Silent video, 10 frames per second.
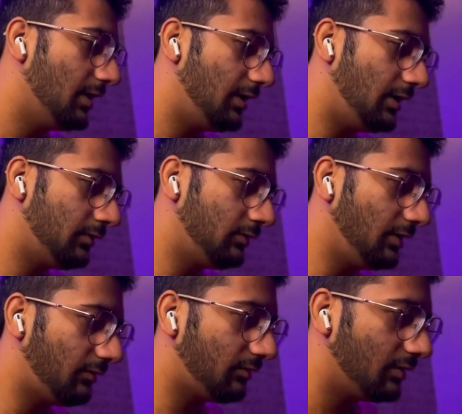in
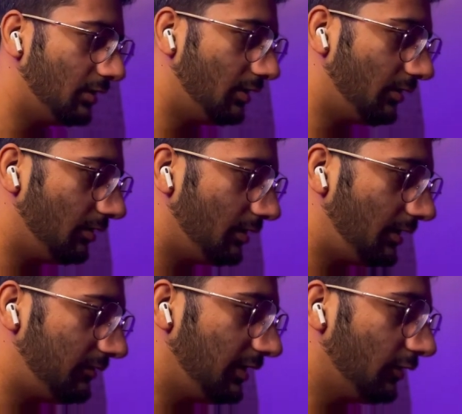this
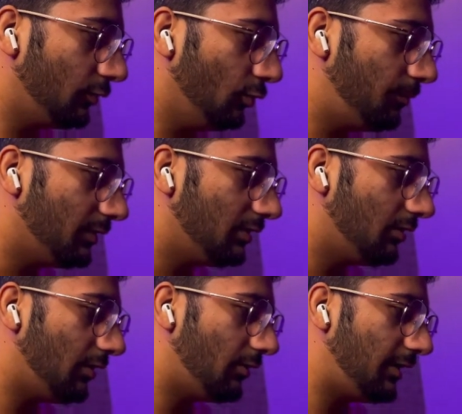async loop
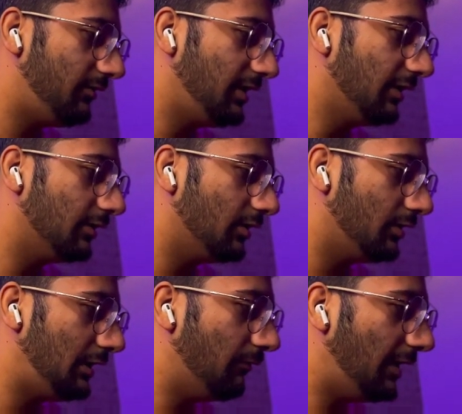or
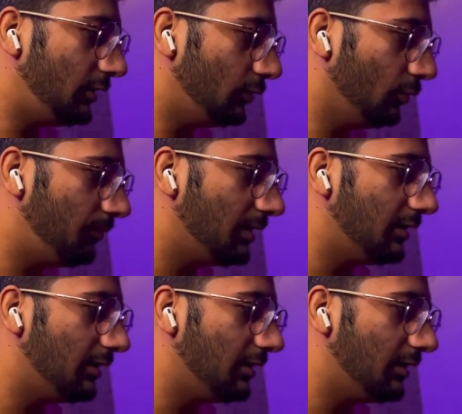async event loop.